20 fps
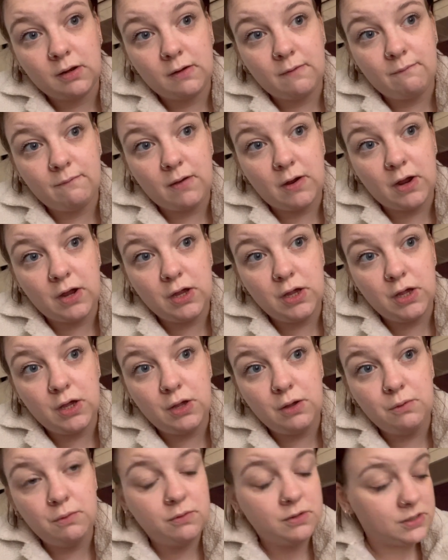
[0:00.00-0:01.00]
very
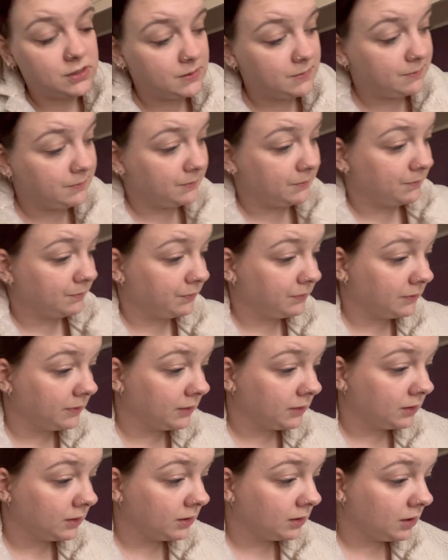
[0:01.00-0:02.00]
cute.
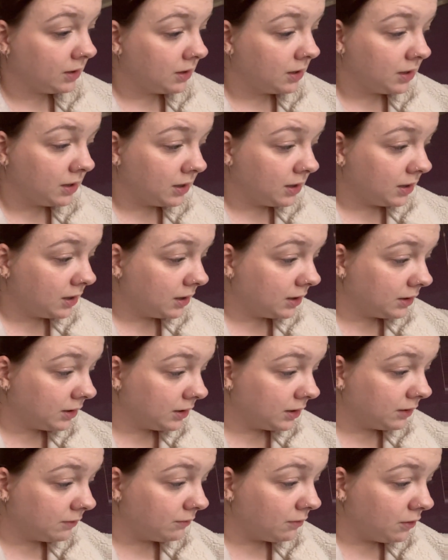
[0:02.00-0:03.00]
And
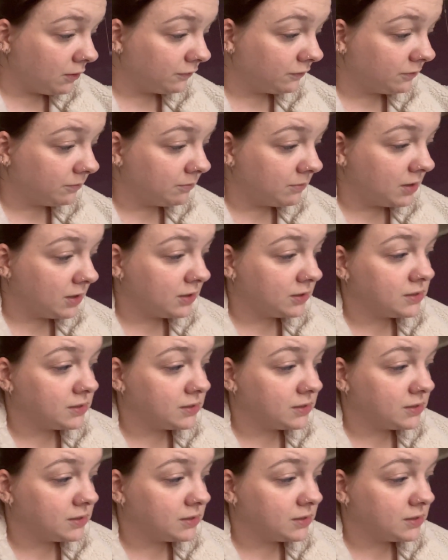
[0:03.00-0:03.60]
then I've got some